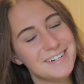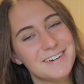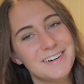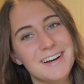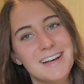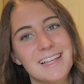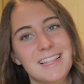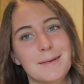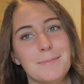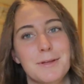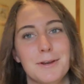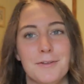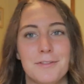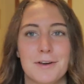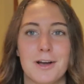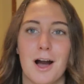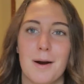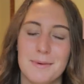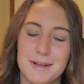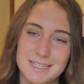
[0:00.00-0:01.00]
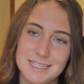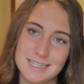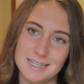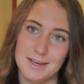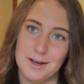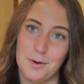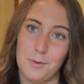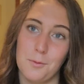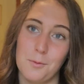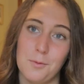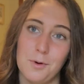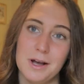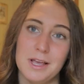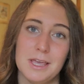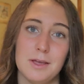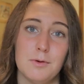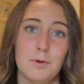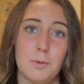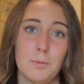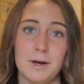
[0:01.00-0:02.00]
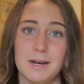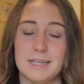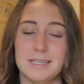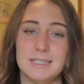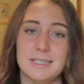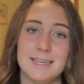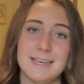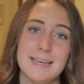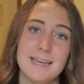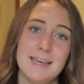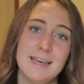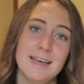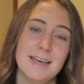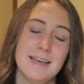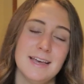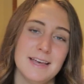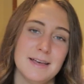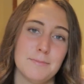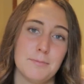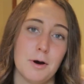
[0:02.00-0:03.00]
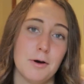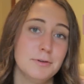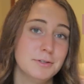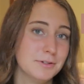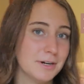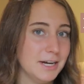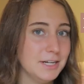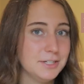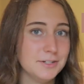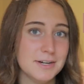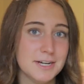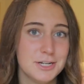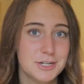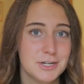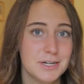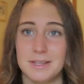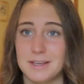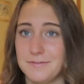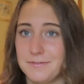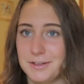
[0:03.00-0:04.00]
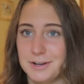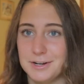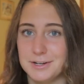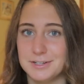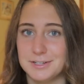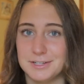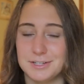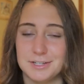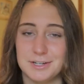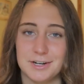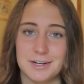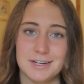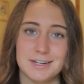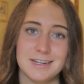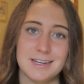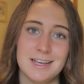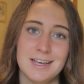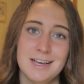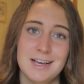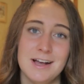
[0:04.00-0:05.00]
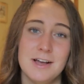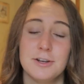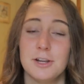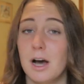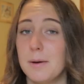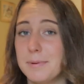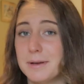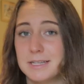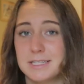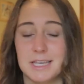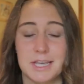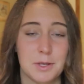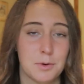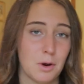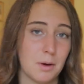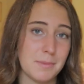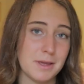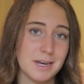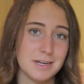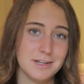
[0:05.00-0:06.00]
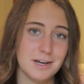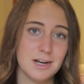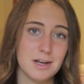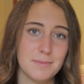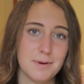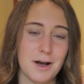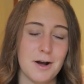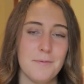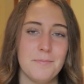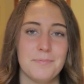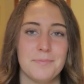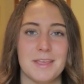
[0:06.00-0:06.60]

let me know in the comments what you would want to see post-graduation, if there's certain topics that you'd want me to talk about,